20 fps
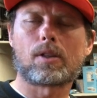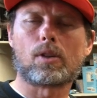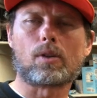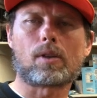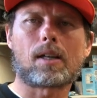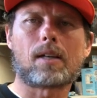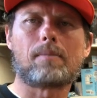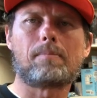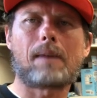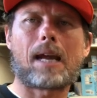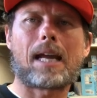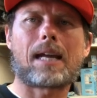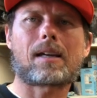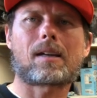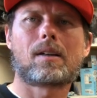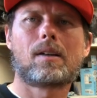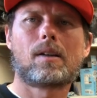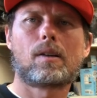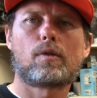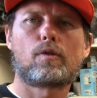You can
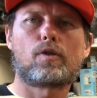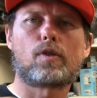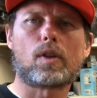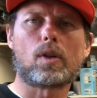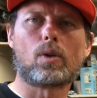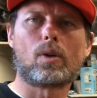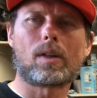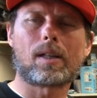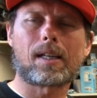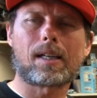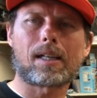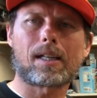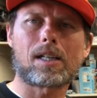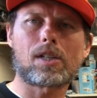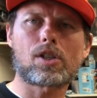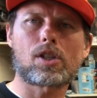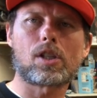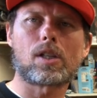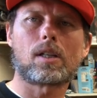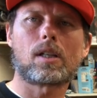make fuel and
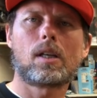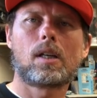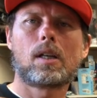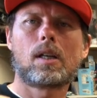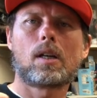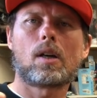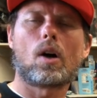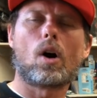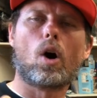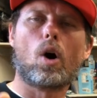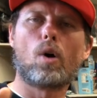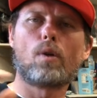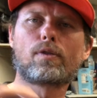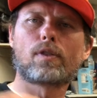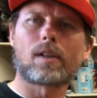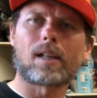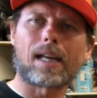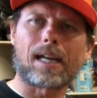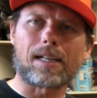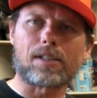ignition
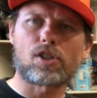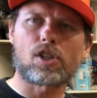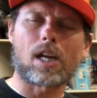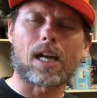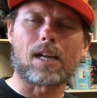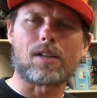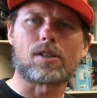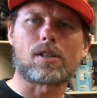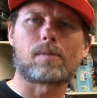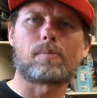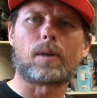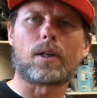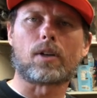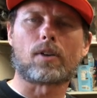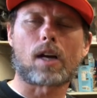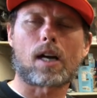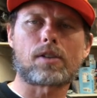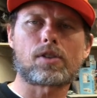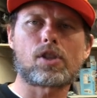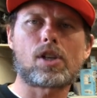overlay changes, but
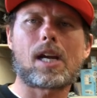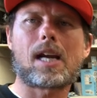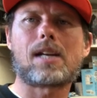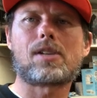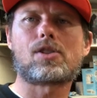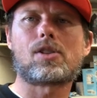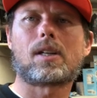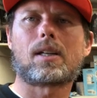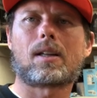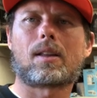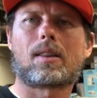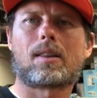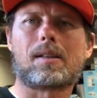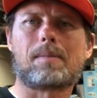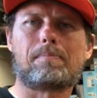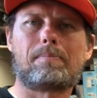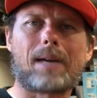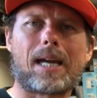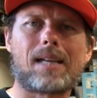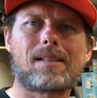you're not changing the
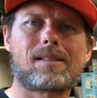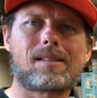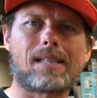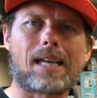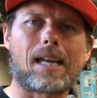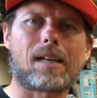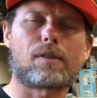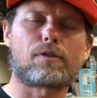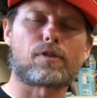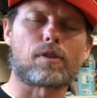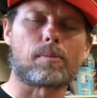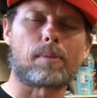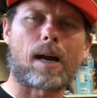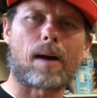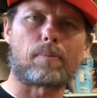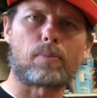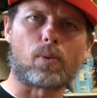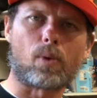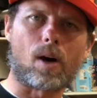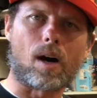base data for
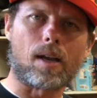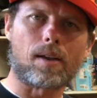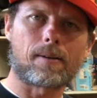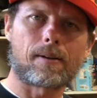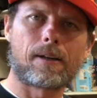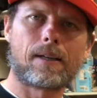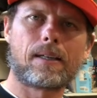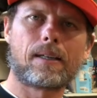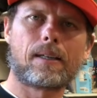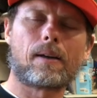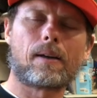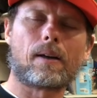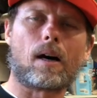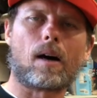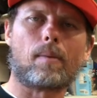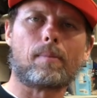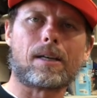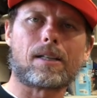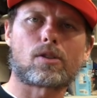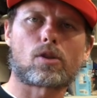map one.
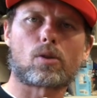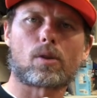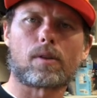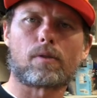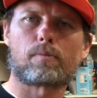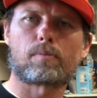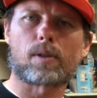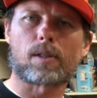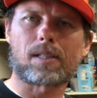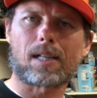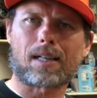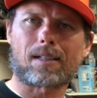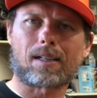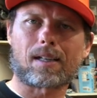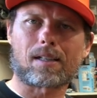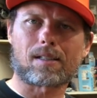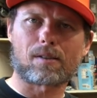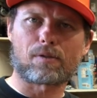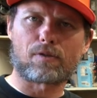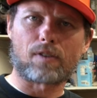Um, it's sort of
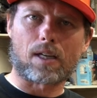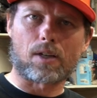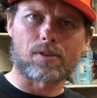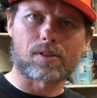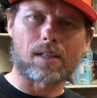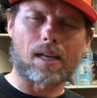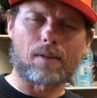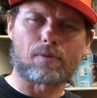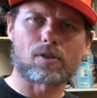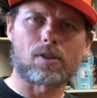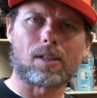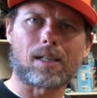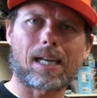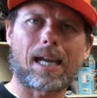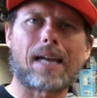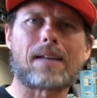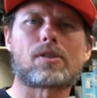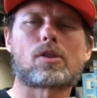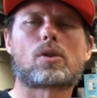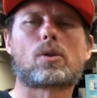protected as a failsafe. So you
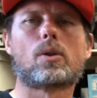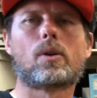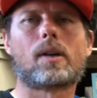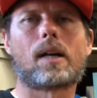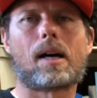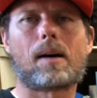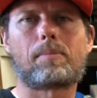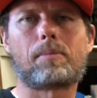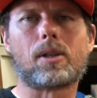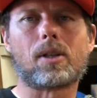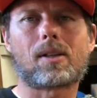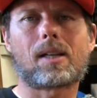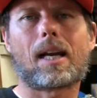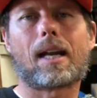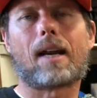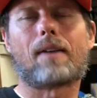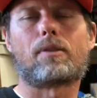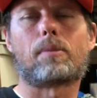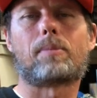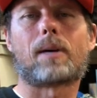can't screw it up and you
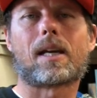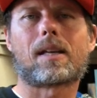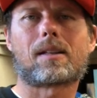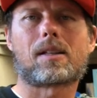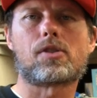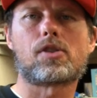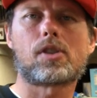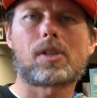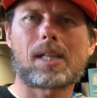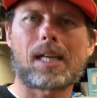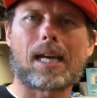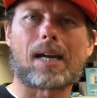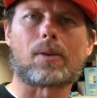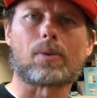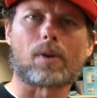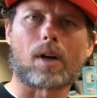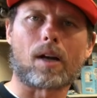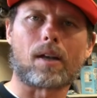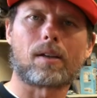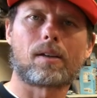can't have a bike that you
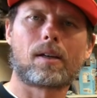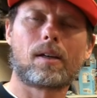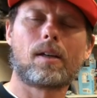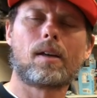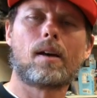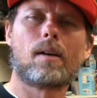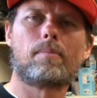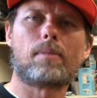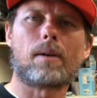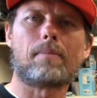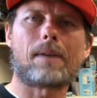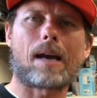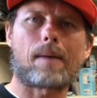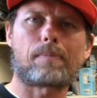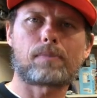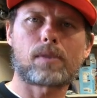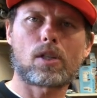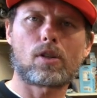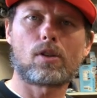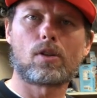can't run. But
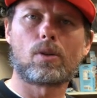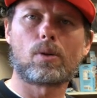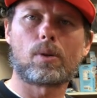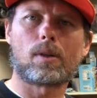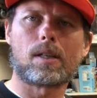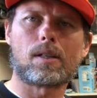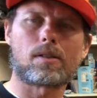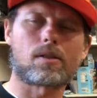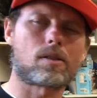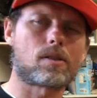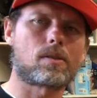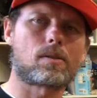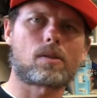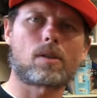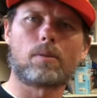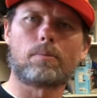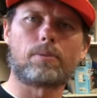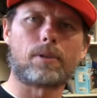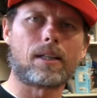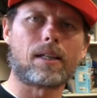map two is
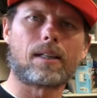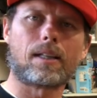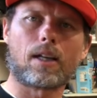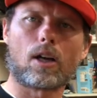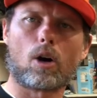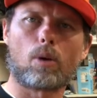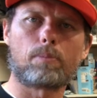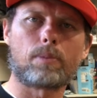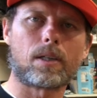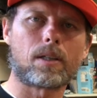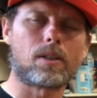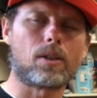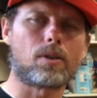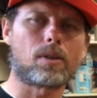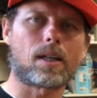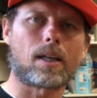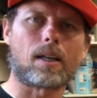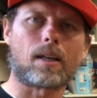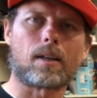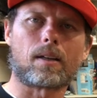completely open. You
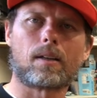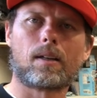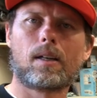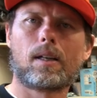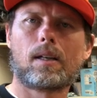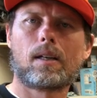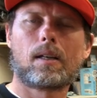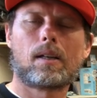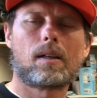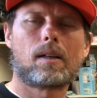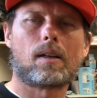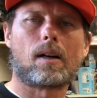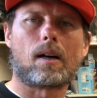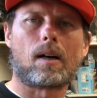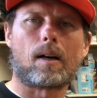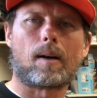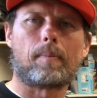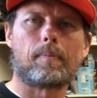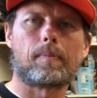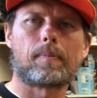can
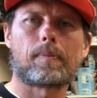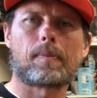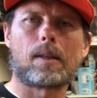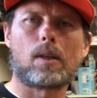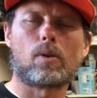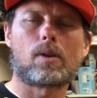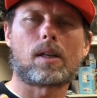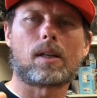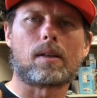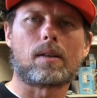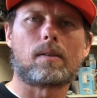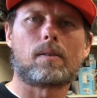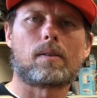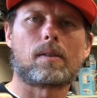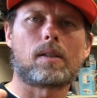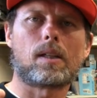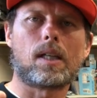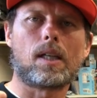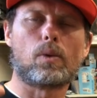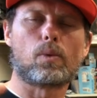um, you can
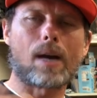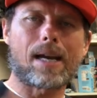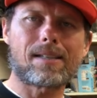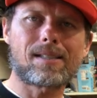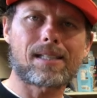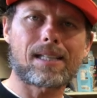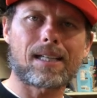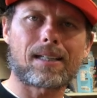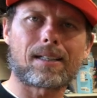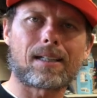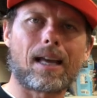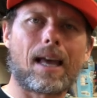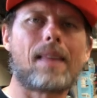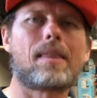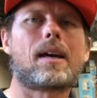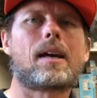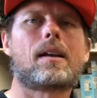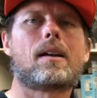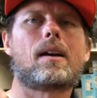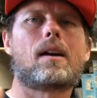erase it
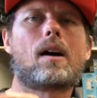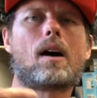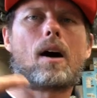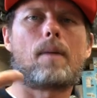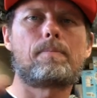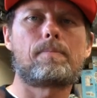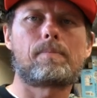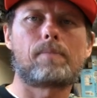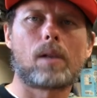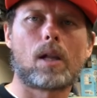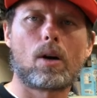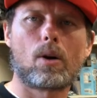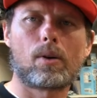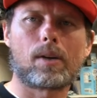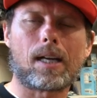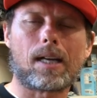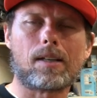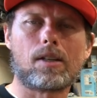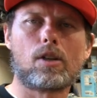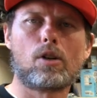and then
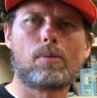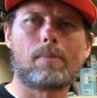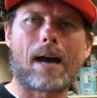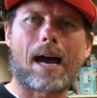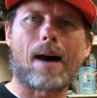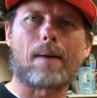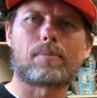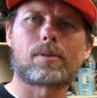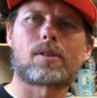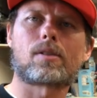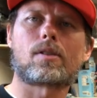upload a new map.